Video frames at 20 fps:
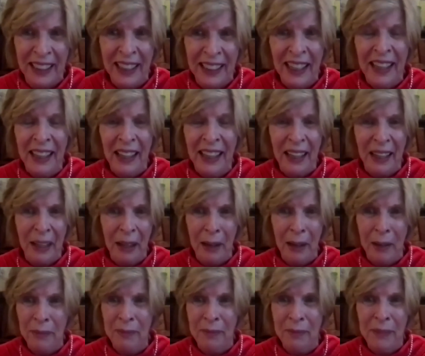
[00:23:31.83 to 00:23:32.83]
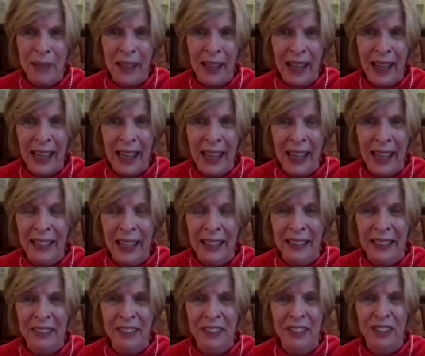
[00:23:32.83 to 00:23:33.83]
Mm-hmm. And
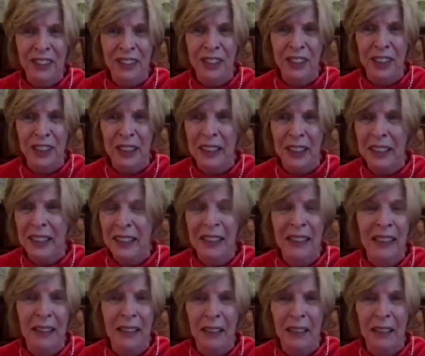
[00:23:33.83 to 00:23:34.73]
she